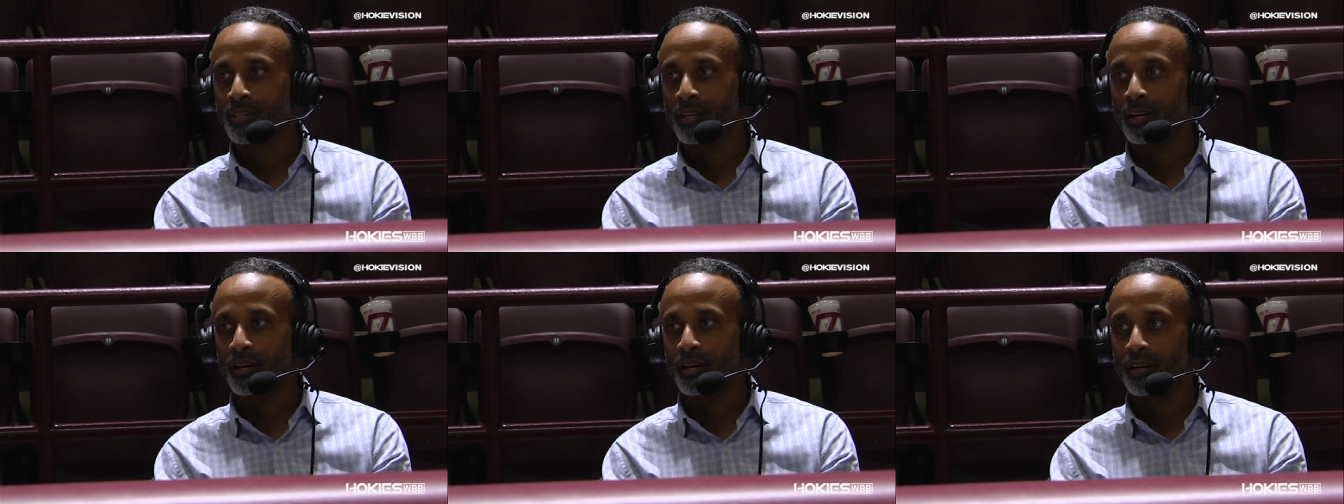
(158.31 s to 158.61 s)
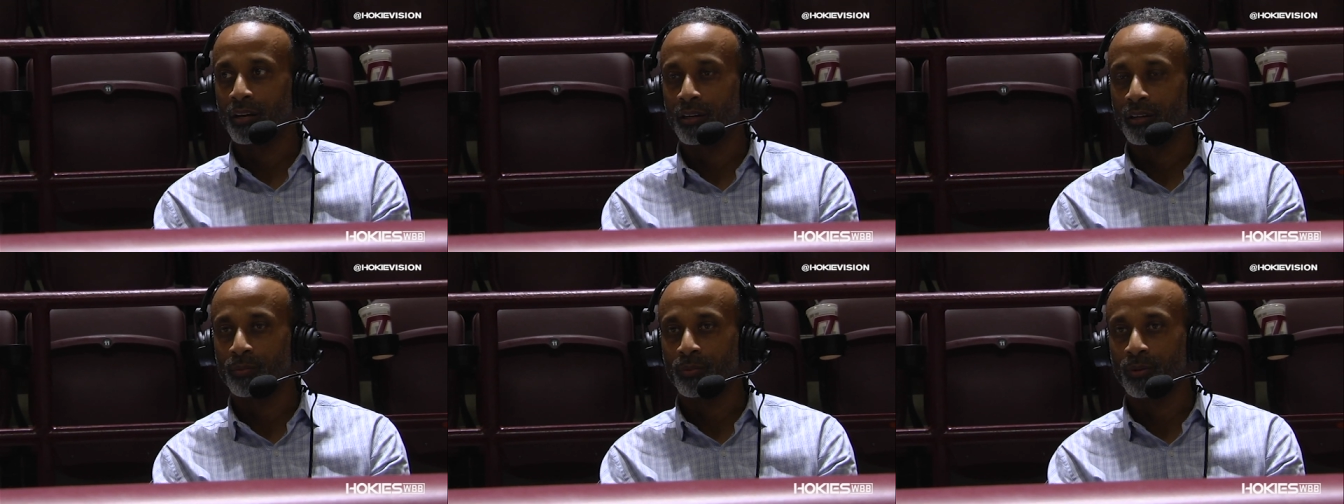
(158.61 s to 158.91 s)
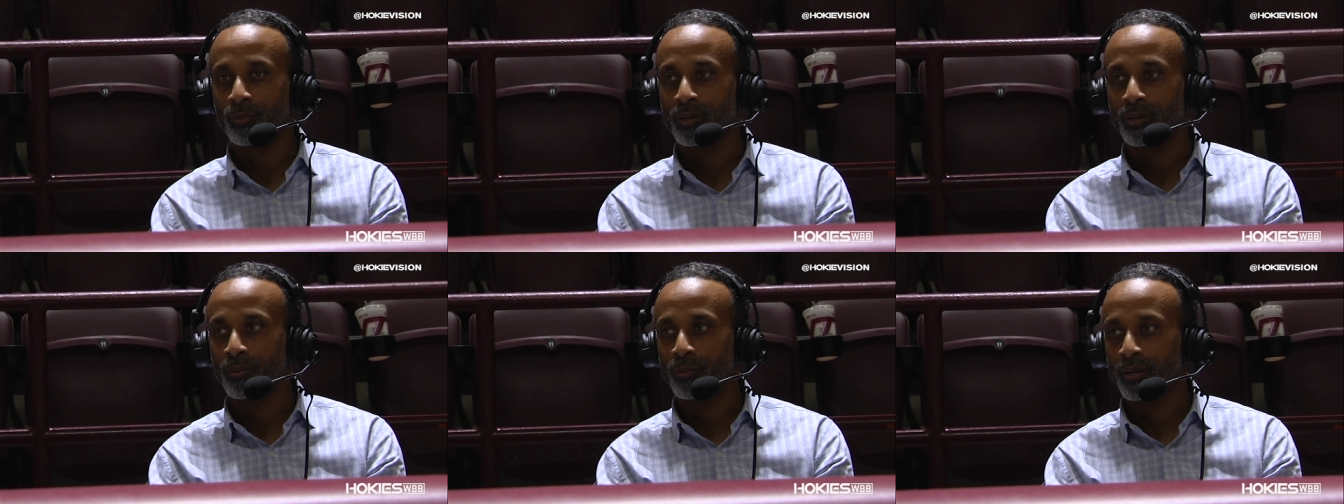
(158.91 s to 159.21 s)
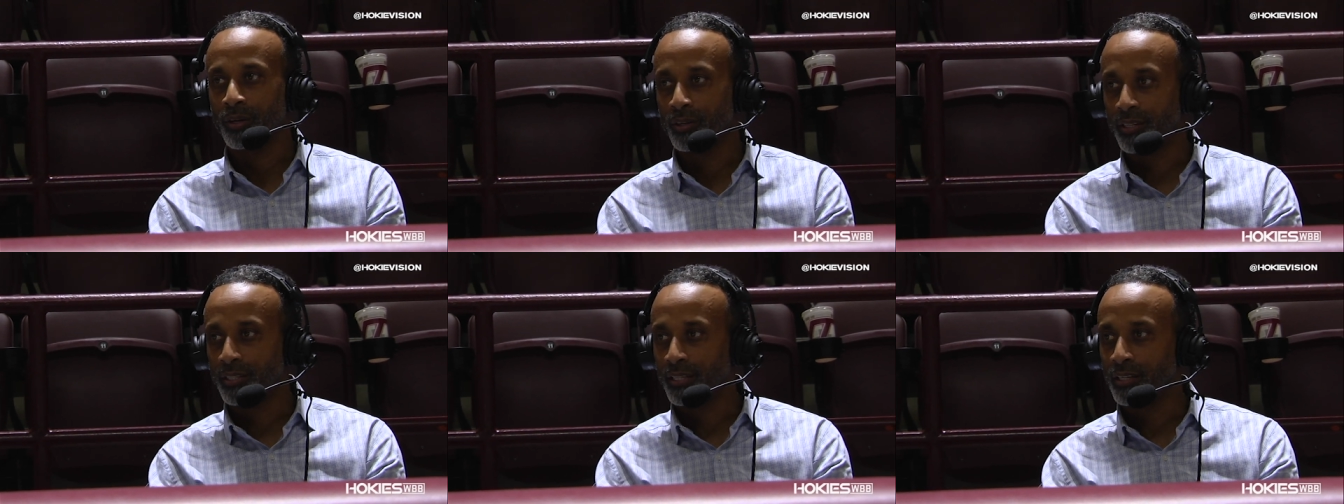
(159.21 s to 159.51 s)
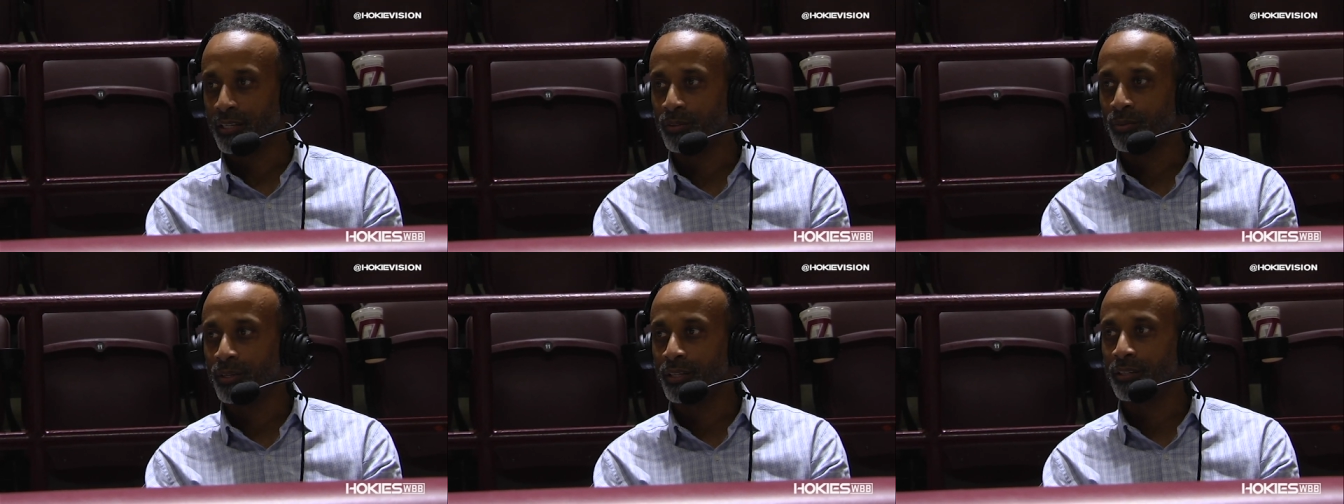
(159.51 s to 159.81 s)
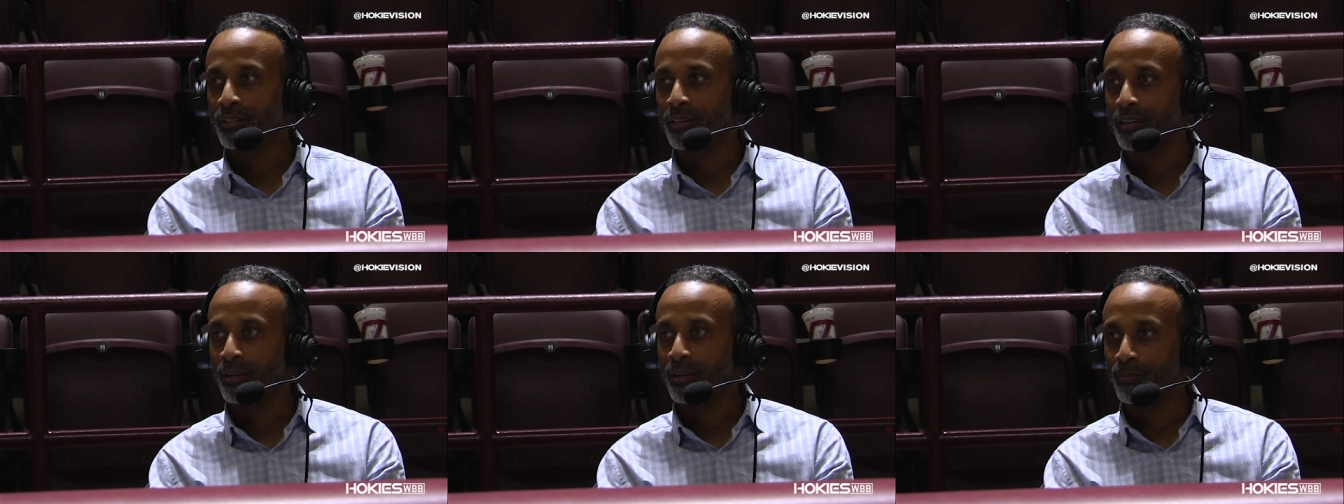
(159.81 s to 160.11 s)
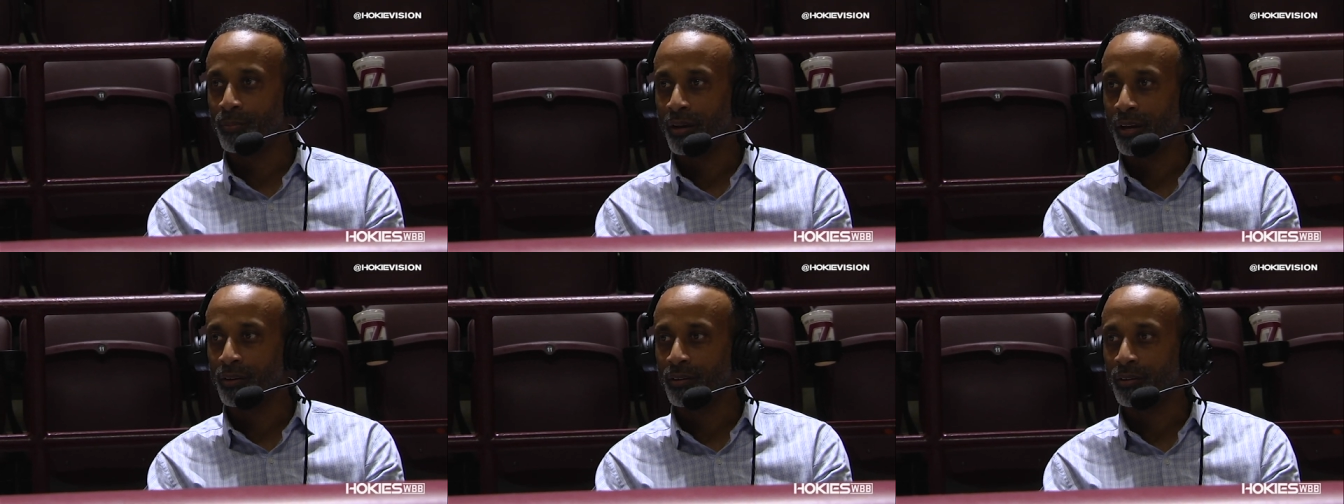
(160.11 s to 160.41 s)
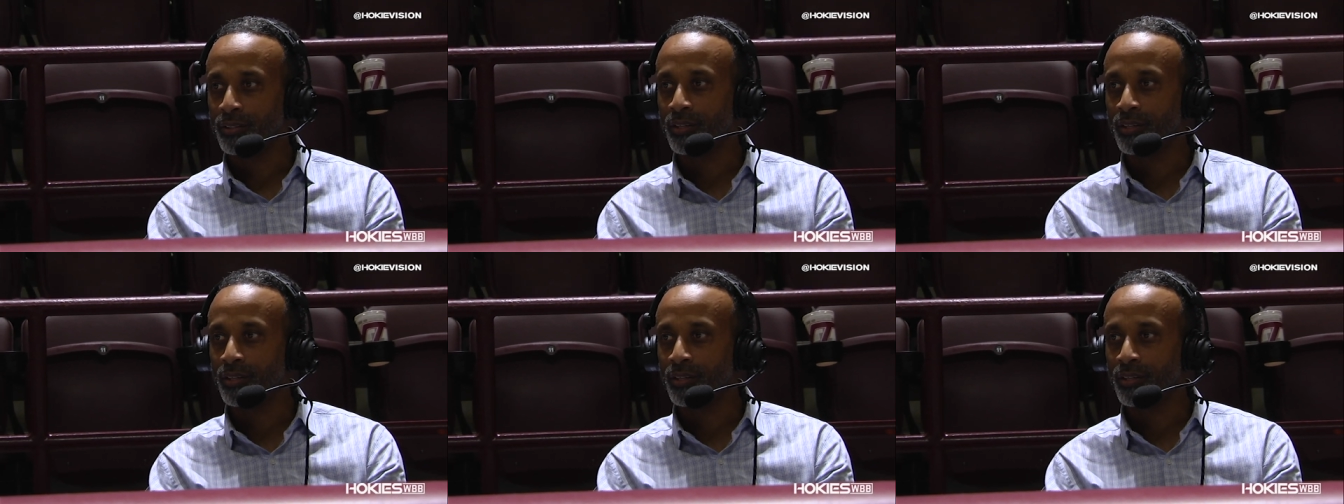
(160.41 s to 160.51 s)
Uh, we, we, are continuing to get better,